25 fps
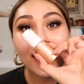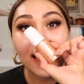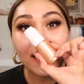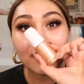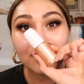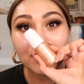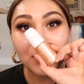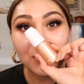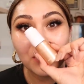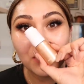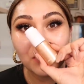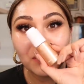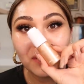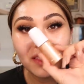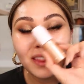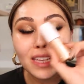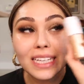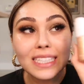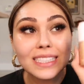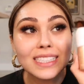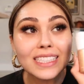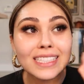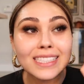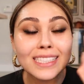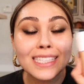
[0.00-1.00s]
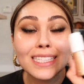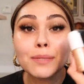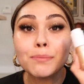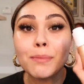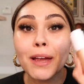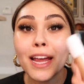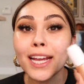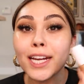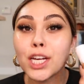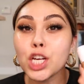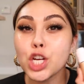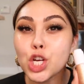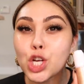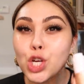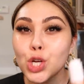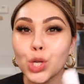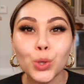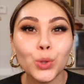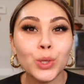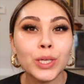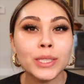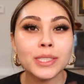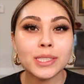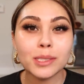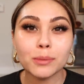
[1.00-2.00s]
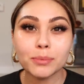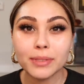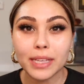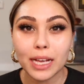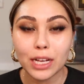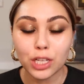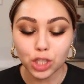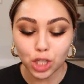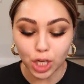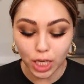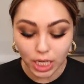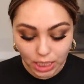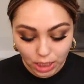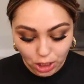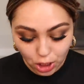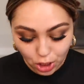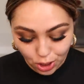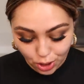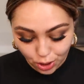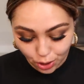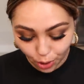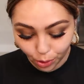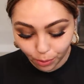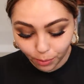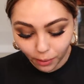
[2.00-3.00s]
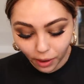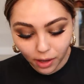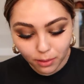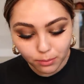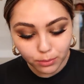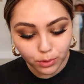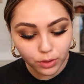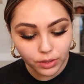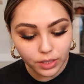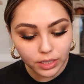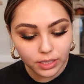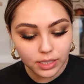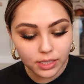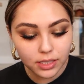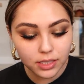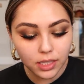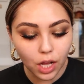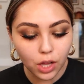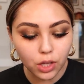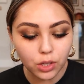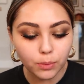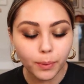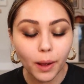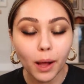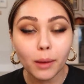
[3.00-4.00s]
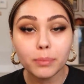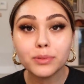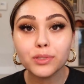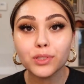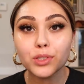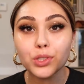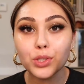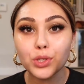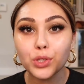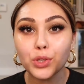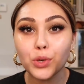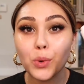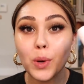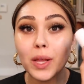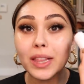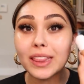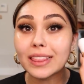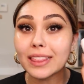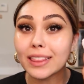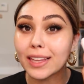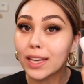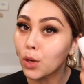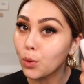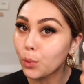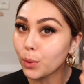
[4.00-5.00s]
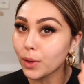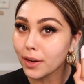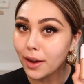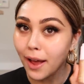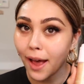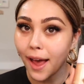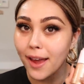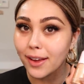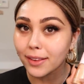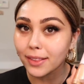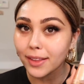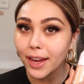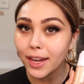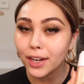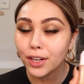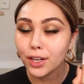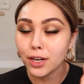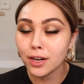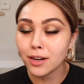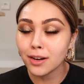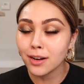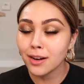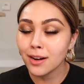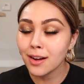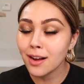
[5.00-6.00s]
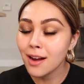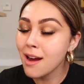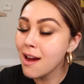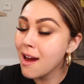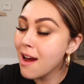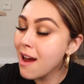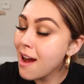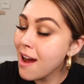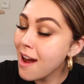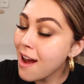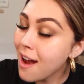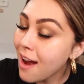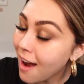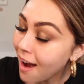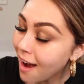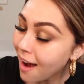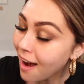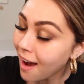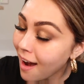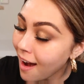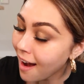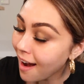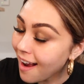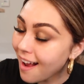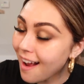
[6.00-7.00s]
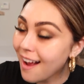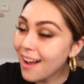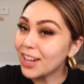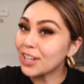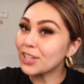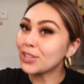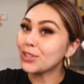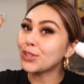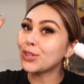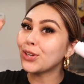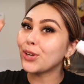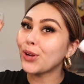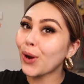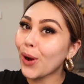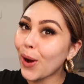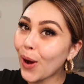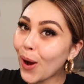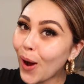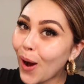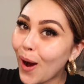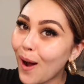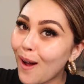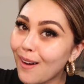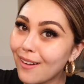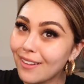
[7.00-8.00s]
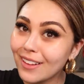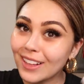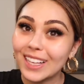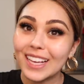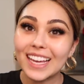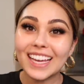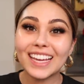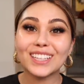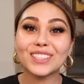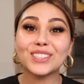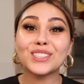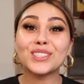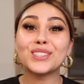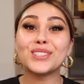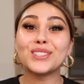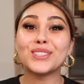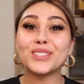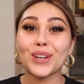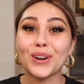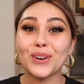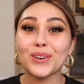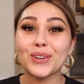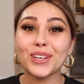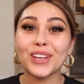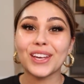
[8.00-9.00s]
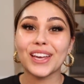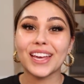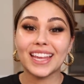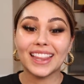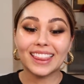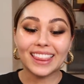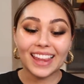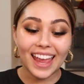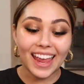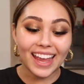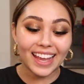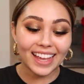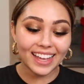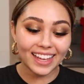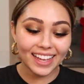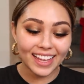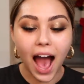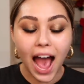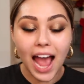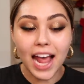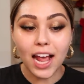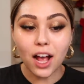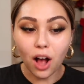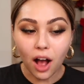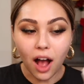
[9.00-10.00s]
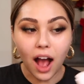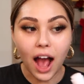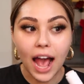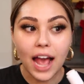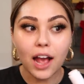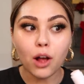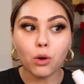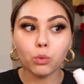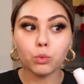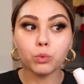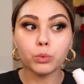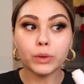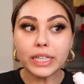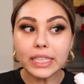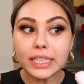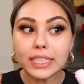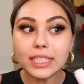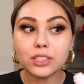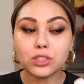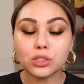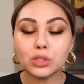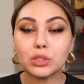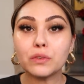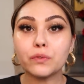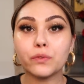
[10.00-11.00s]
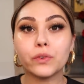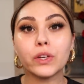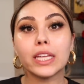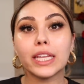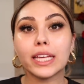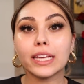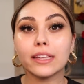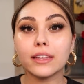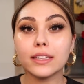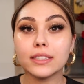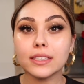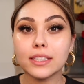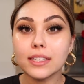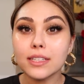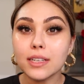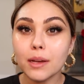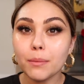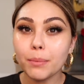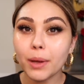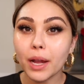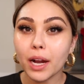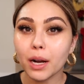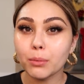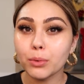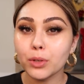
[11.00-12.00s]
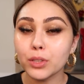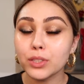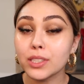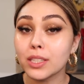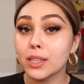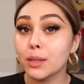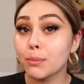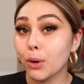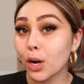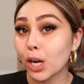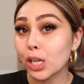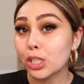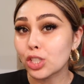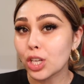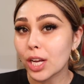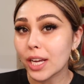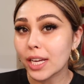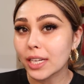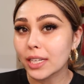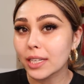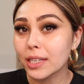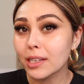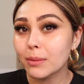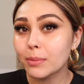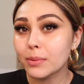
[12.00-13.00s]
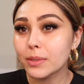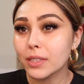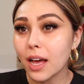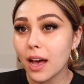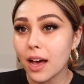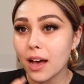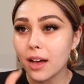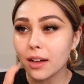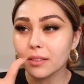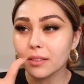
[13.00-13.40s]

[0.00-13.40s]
I have to go in with this. This is my newest obsession. It's so bomb. So this is ColourPop's new liquid highlighter. Girl, it's so good. Like, I really do feel like this is comparable to the Marc Jacobs